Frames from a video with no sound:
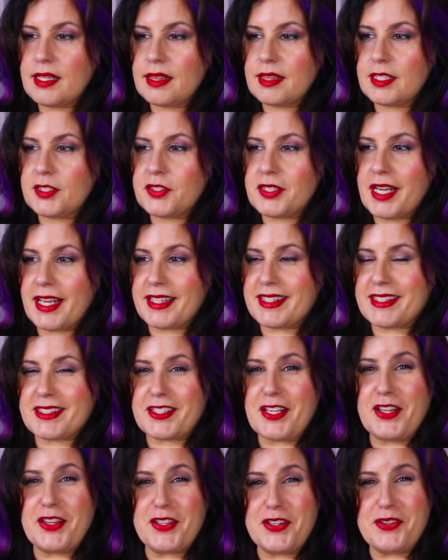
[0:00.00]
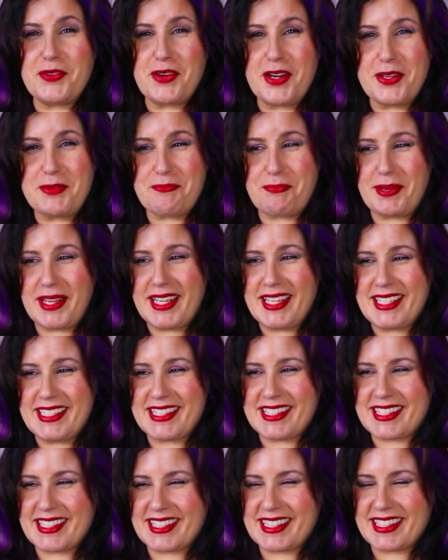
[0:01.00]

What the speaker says: that the jet's still in one piece.